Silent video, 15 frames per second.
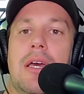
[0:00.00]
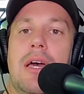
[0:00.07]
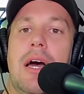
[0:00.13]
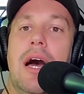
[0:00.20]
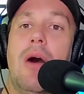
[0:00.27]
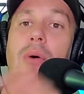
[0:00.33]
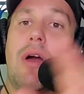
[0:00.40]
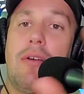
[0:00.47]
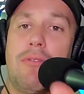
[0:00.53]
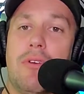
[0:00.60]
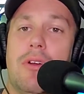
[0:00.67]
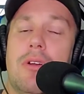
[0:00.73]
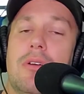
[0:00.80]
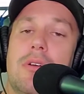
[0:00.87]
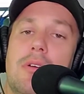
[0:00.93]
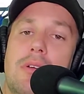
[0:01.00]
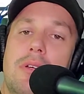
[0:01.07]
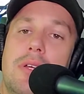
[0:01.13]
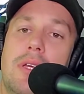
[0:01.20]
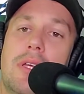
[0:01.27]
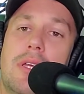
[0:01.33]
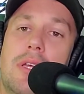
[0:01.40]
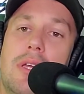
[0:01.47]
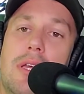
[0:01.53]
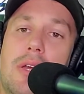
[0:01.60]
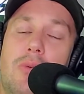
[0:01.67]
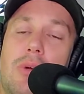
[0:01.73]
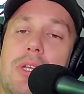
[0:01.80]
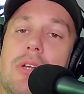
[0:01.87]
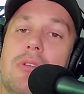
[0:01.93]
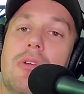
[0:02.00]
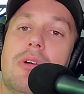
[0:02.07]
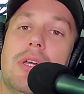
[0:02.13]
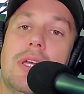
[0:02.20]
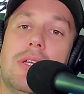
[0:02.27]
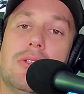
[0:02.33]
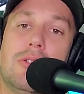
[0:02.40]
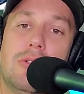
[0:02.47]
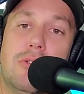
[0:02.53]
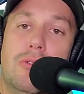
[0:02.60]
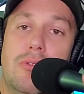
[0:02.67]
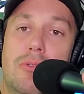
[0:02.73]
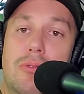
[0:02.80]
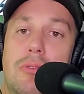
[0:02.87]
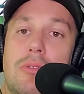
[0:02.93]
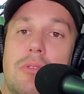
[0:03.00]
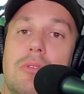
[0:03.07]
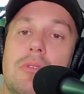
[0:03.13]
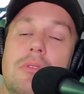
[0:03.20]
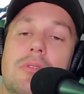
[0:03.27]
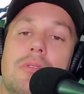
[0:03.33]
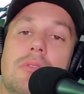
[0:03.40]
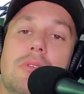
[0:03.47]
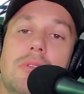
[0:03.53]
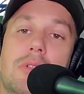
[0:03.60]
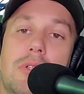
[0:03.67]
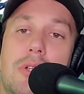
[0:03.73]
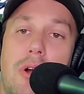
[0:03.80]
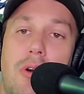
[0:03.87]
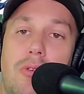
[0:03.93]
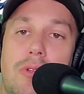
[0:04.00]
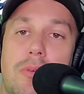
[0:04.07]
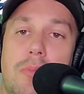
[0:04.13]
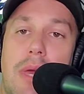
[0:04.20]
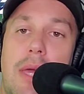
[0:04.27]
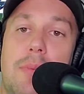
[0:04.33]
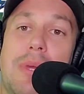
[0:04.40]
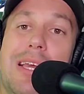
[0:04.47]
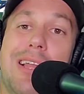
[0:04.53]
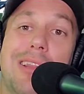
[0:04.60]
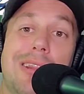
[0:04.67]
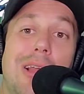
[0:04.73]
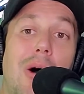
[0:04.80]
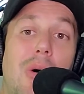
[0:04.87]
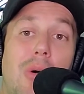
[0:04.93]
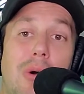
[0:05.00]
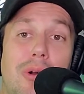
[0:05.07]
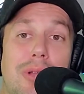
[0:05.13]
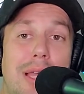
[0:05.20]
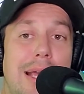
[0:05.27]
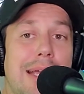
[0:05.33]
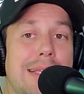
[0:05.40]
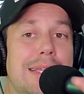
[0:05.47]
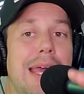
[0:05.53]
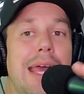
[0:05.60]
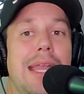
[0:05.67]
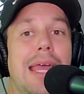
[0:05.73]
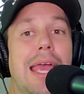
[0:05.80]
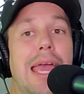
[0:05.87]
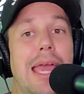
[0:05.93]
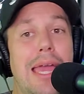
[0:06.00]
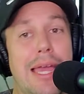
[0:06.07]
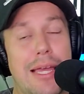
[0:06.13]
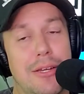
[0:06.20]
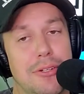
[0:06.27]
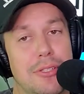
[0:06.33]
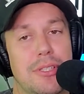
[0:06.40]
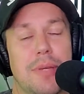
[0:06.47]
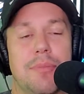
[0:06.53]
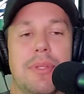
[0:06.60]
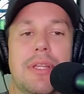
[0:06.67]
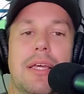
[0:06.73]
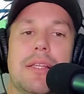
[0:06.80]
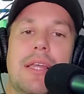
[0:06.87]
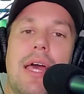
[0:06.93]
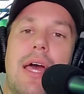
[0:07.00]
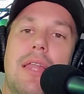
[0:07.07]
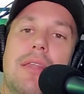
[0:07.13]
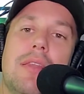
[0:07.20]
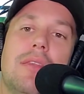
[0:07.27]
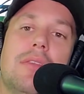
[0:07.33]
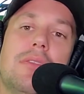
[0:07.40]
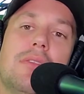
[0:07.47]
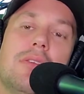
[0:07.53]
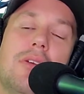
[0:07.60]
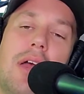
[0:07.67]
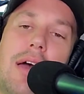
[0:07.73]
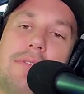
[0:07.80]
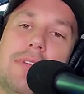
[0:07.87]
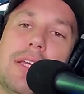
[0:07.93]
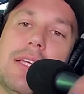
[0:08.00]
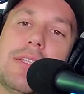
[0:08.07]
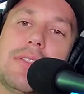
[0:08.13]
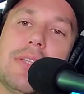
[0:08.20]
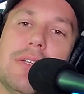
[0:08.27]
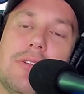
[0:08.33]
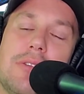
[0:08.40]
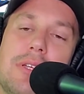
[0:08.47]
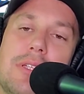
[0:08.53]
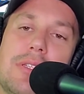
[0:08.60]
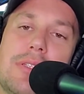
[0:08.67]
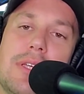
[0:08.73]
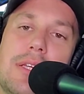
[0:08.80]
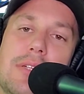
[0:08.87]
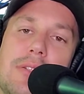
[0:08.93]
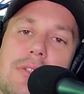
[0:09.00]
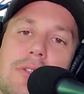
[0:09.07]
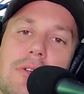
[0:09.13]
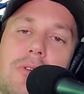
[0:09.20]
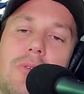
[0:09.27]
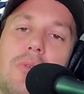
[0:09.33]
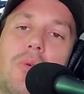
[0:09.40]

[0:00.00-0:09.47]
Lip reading: However, when you're looking to go to maybe a lower, like a 10-8 or something like that, you have to consider these things too.